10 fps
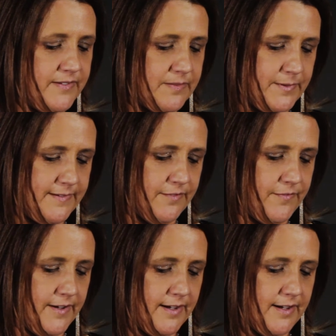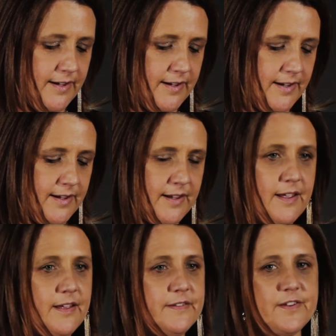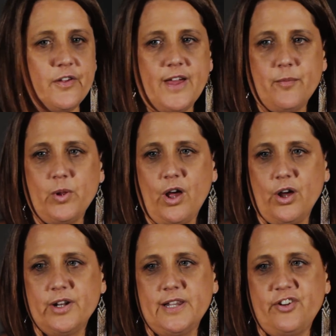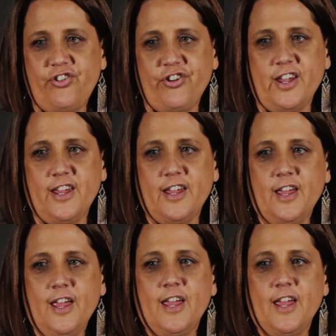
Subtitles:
specific. So they will only share